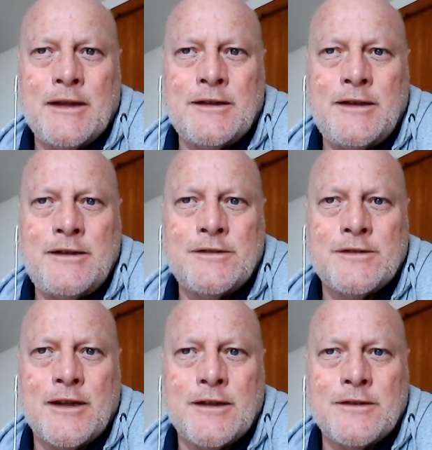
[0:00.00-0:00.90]
he
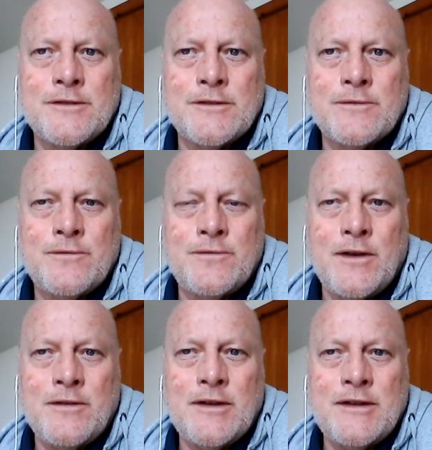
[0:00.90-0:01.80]
says
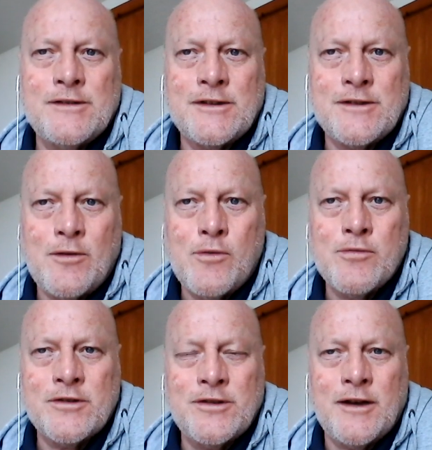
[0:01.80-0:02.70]
it
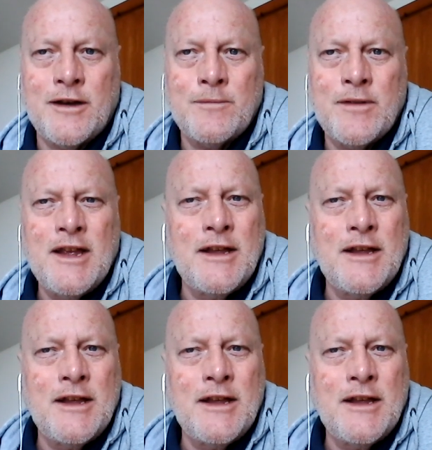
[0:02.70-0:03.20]
all the time.